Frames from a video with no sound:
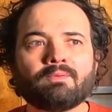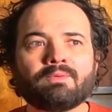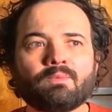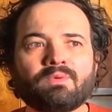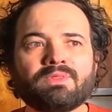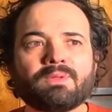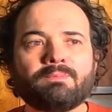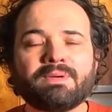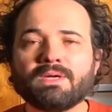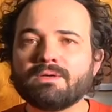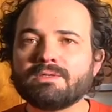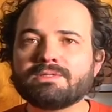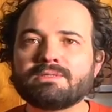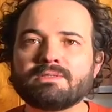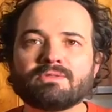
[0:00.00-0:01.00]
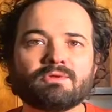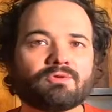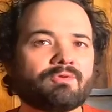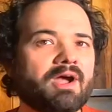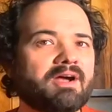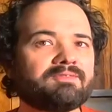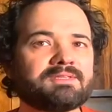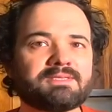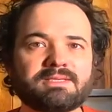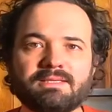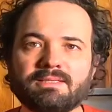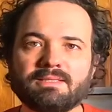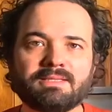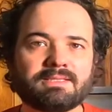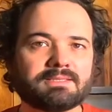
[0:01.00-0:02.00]
with, with, the beers the, the craft
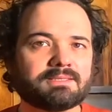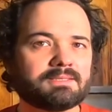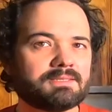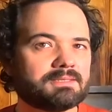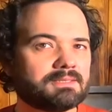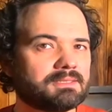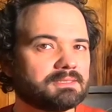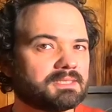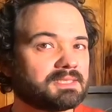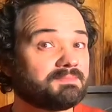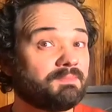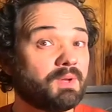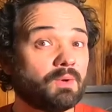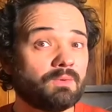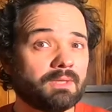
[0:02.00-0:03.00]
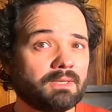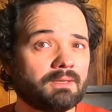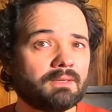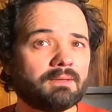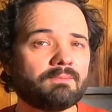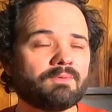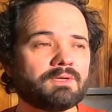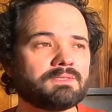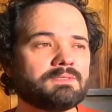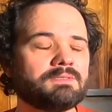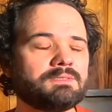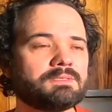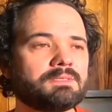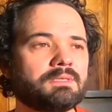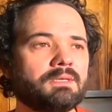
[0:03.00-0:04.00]
scene is, is, is exploding in
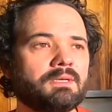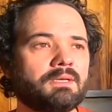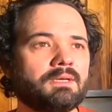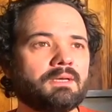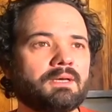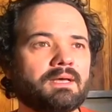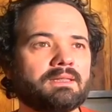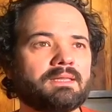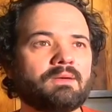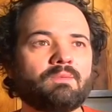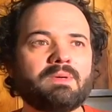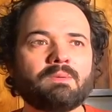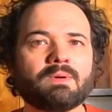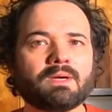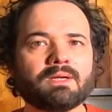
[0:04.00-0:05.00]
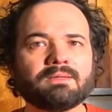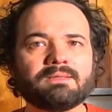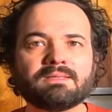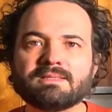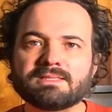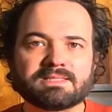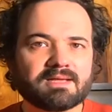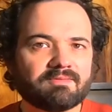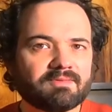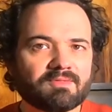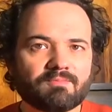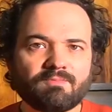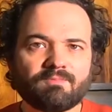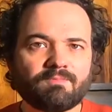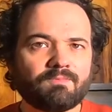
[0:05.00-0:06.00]
brussels i think we were the, the
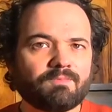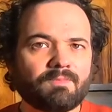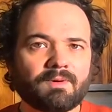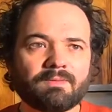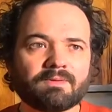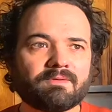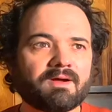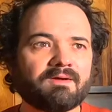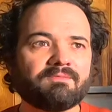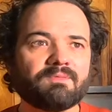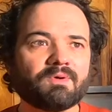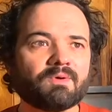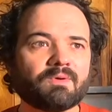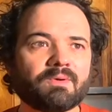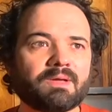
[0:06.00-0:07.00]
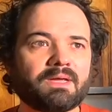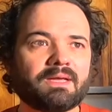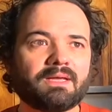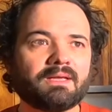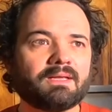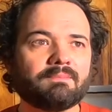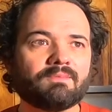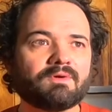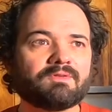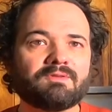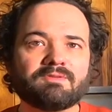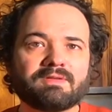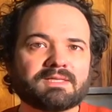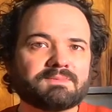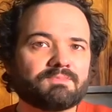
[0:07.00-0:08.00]
seventh uh, craft brewery in
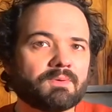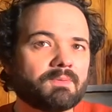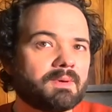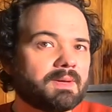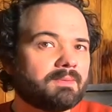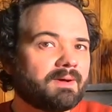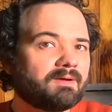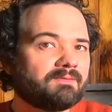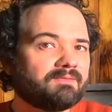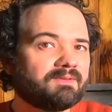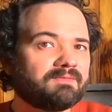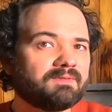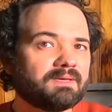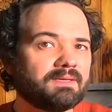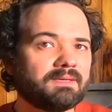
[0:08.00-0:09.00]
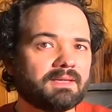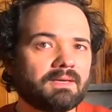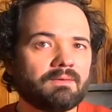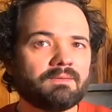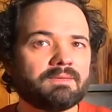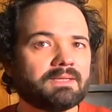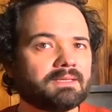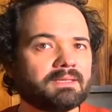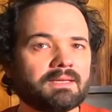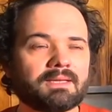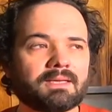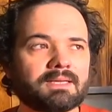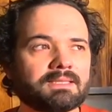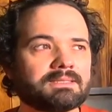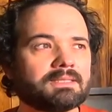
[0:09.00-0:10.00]
brussels there's probably around 15 now and, and,
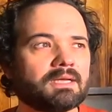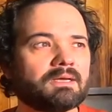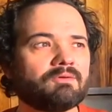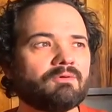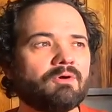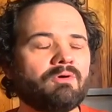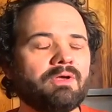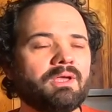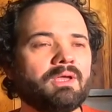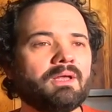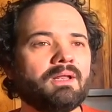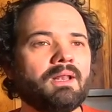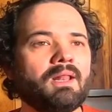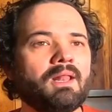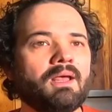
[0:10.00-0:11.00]
yeah, 15. and growing